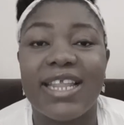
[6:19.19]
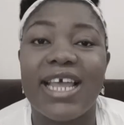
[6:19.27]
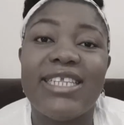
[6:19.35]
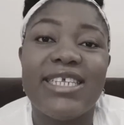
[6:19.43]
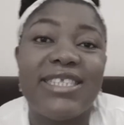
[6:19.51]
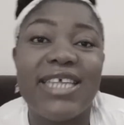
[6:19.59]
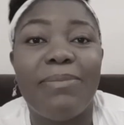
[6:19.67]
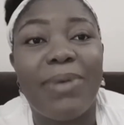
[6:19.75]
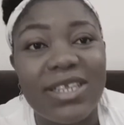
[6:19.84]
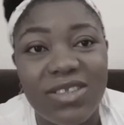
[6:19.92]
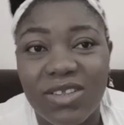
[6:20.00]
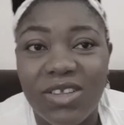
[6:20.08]
That he's a
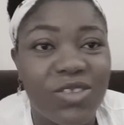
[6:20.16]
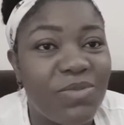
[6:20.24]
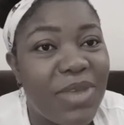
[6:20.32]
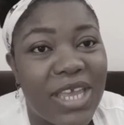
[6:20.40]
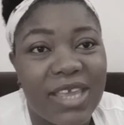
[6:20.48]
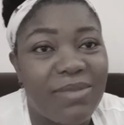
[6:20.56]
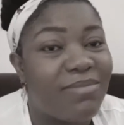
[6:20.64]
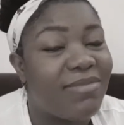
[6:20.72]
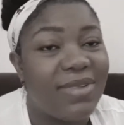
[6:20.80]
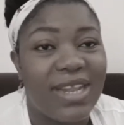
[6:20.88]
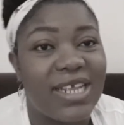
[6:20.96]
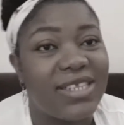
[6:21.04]
pastor doesn't make him
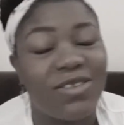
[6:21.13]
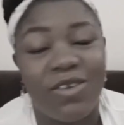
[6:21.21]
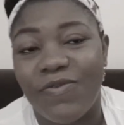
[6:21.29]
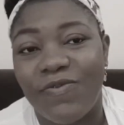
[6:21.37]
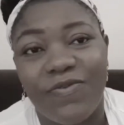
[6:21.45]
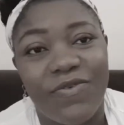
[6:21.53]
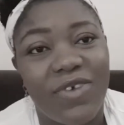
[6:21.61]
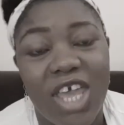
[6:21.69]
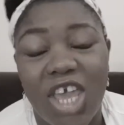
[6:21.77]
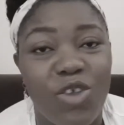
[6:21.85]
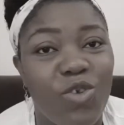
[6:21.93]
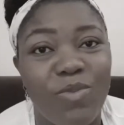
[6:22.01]
less of
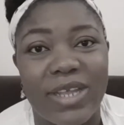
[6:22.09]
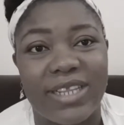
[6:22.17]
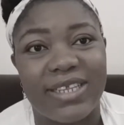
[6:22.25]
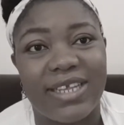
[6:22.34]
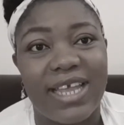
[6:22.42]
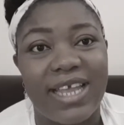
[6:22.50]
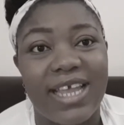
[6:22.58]
a human.